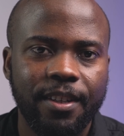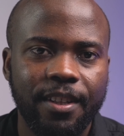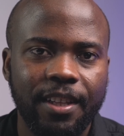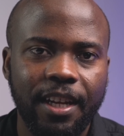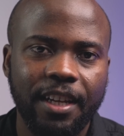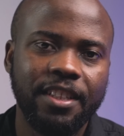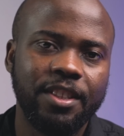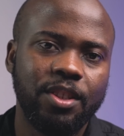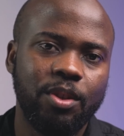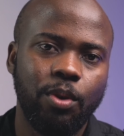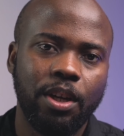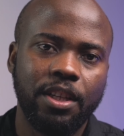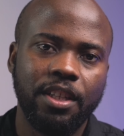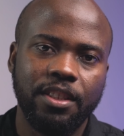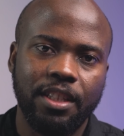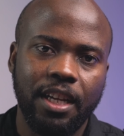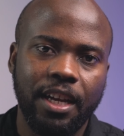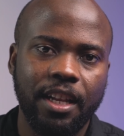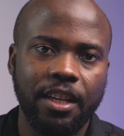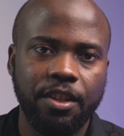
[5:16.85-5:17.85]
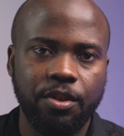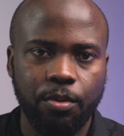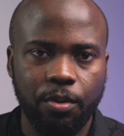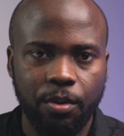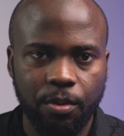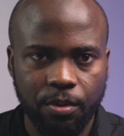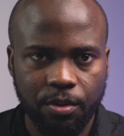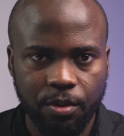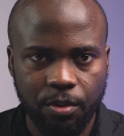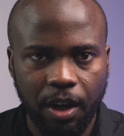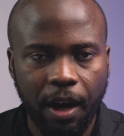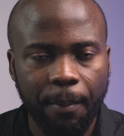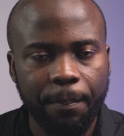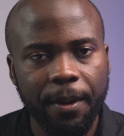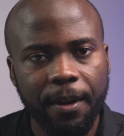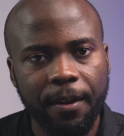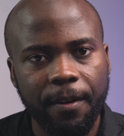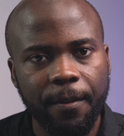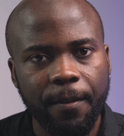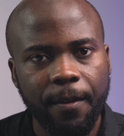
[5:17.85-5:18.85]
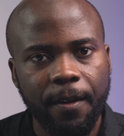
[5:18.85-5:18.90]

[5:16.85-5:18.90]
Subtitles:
That is what is likely to happen.